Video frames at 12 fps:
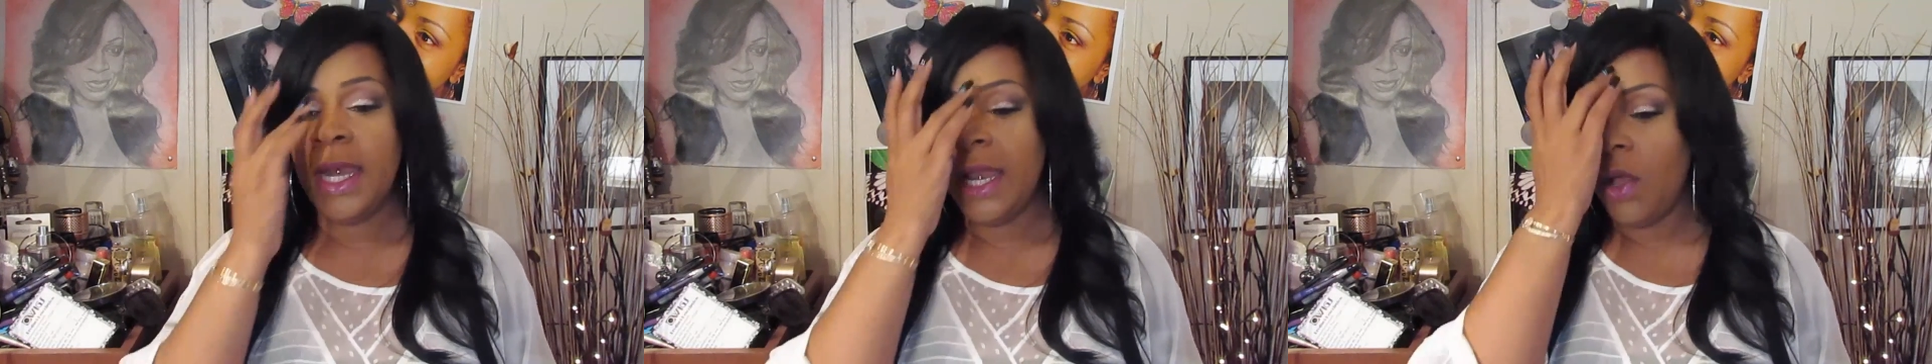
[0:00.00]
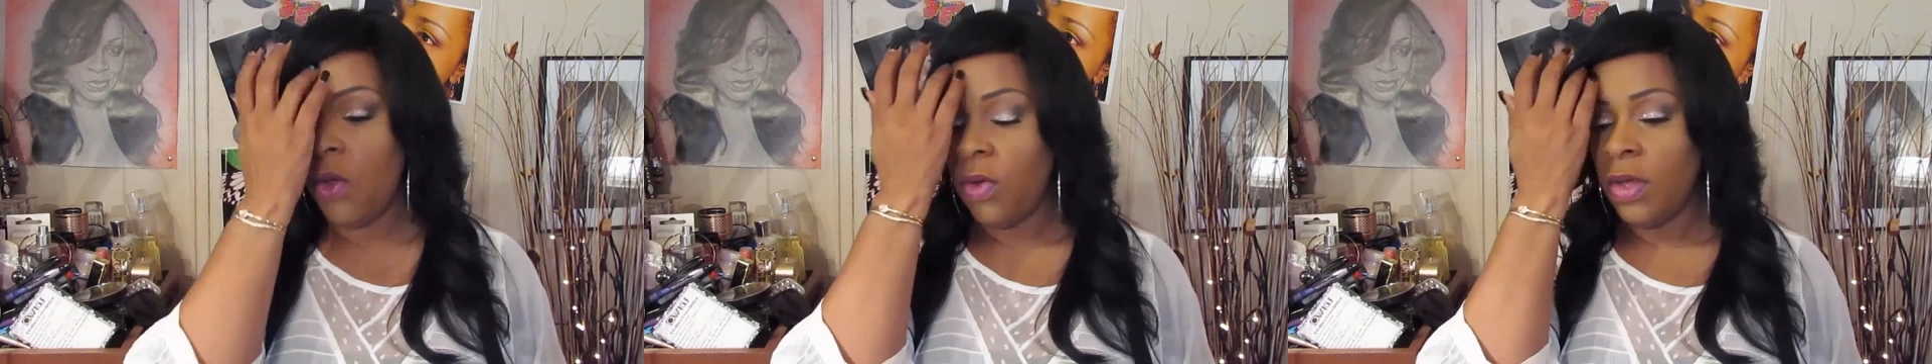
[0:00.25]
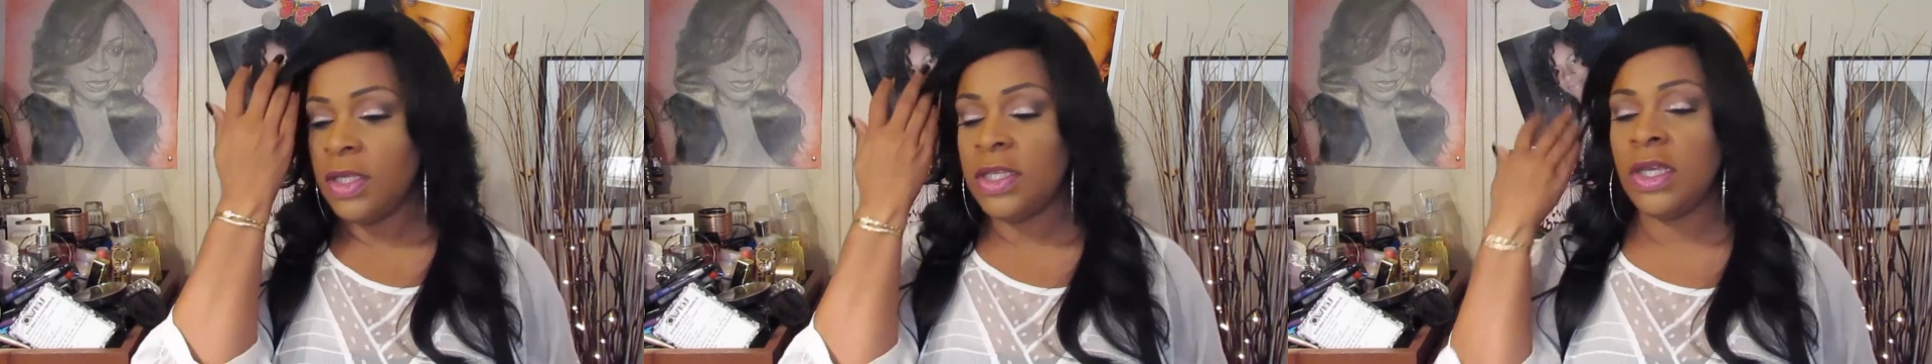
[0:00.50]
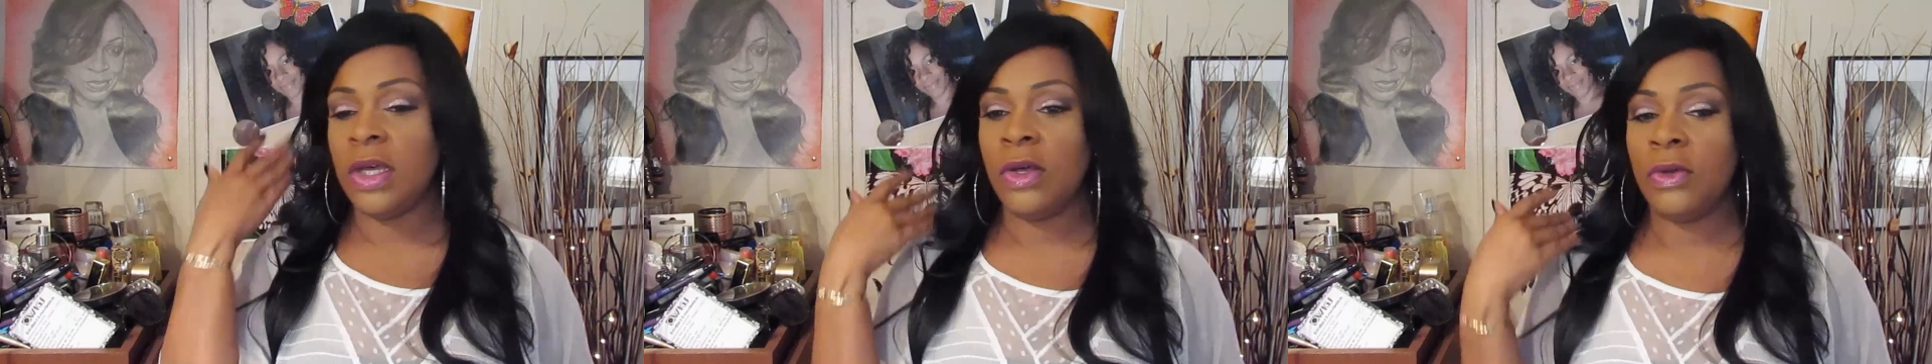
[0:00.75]
Now
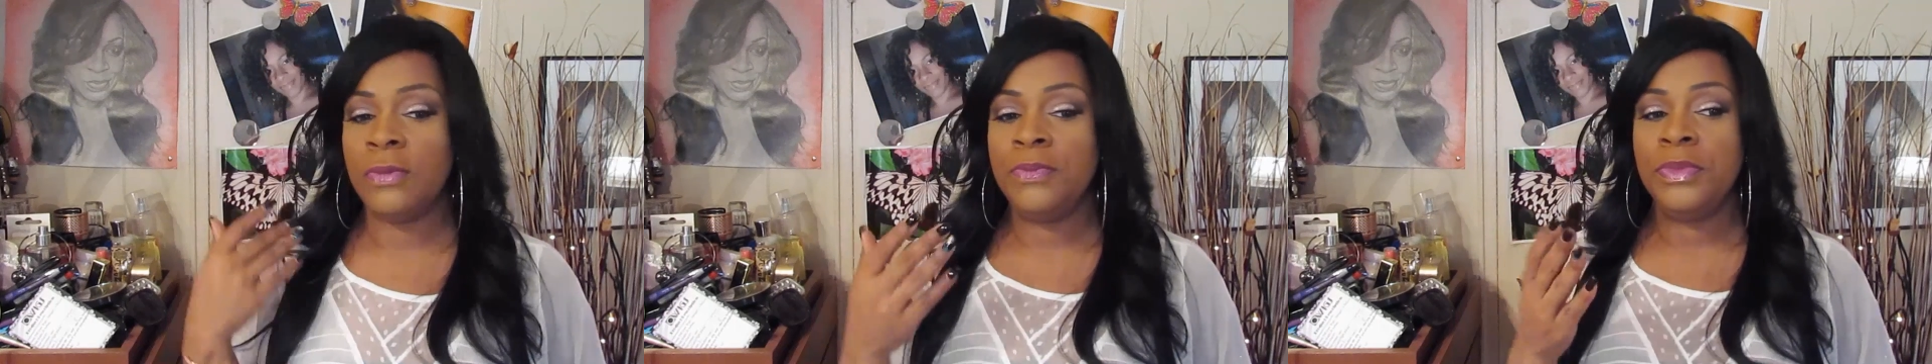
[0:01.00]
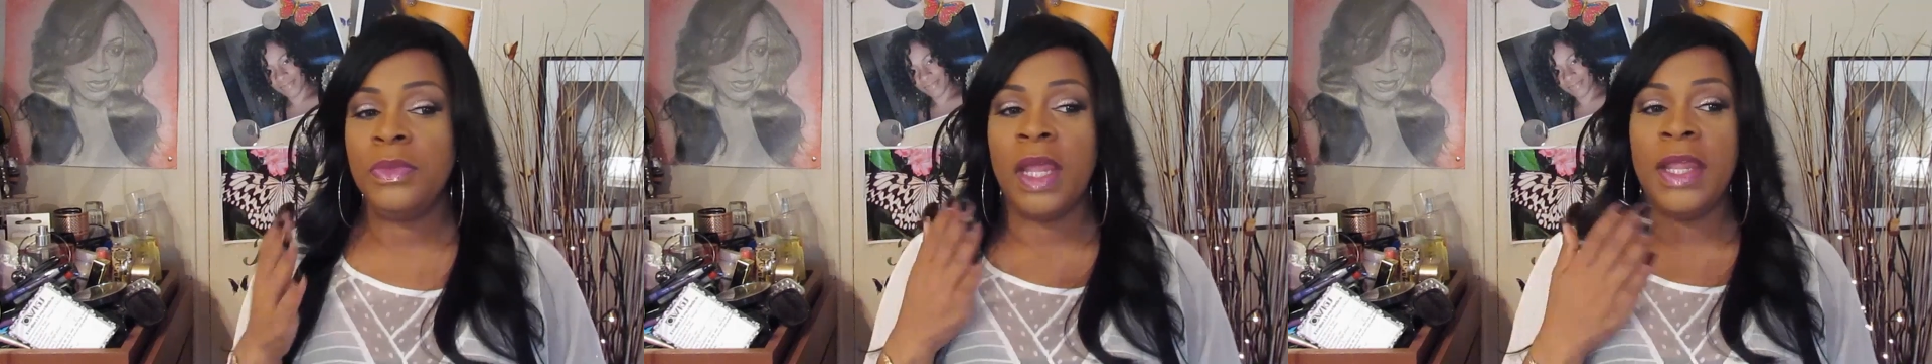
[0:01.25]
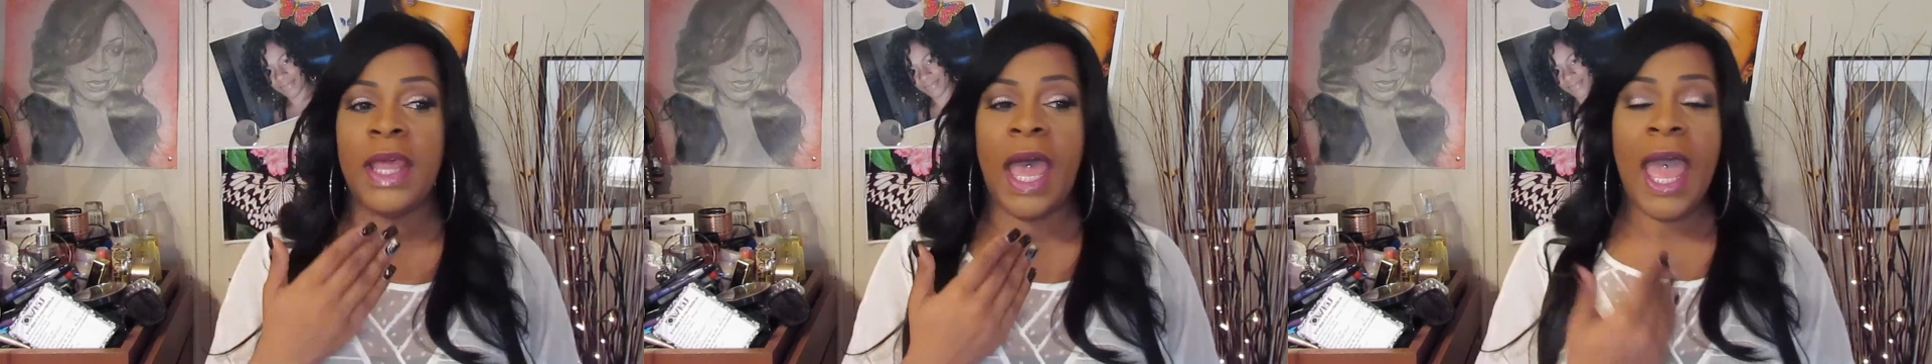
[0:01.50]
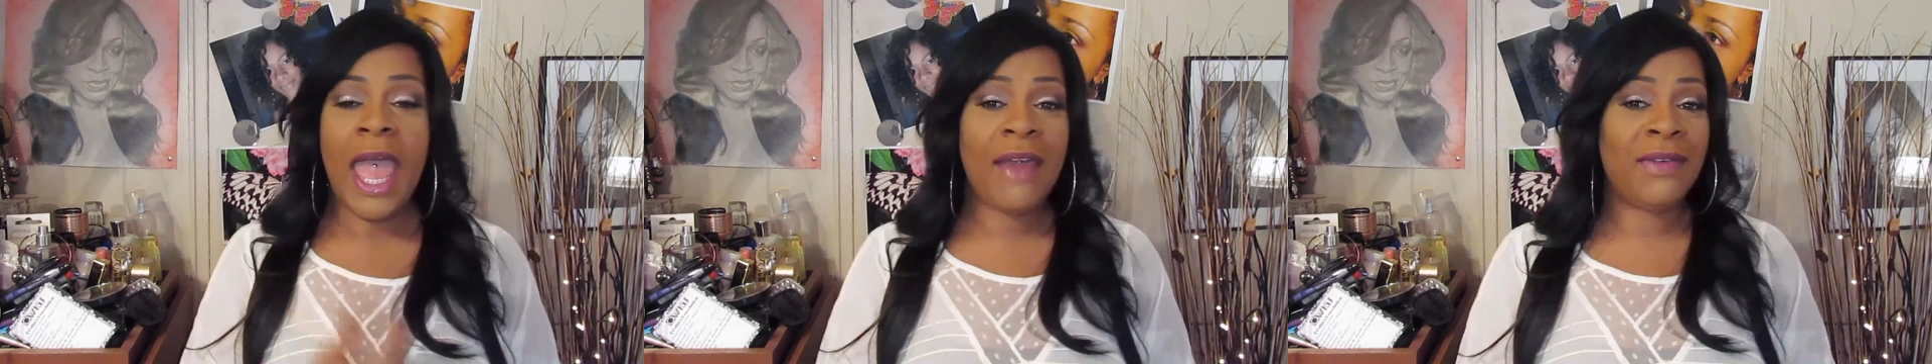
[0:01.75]
also,
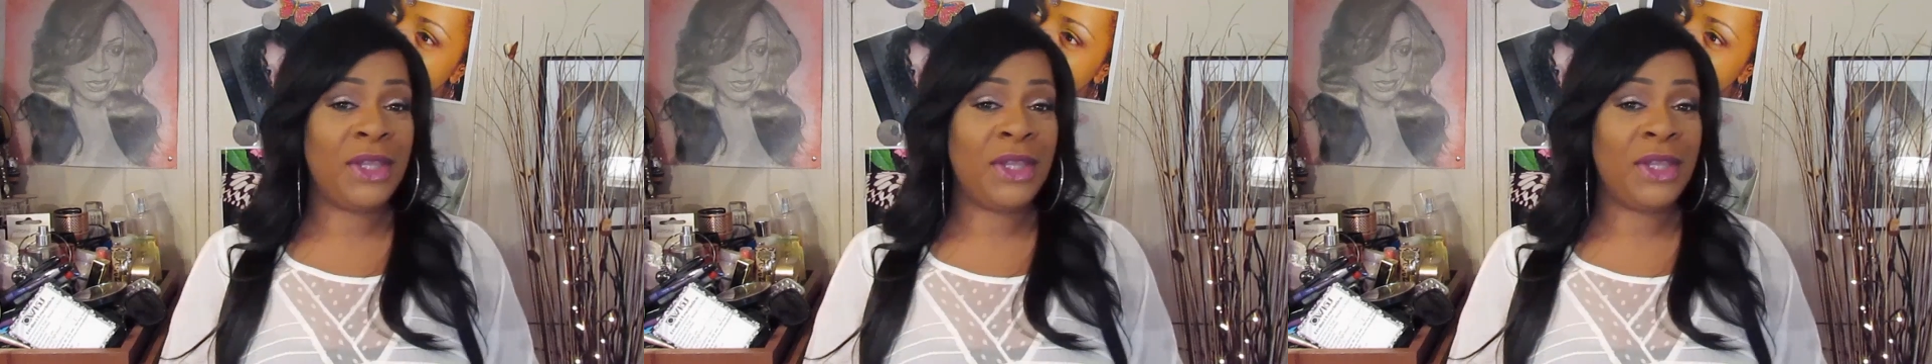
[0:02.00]
I have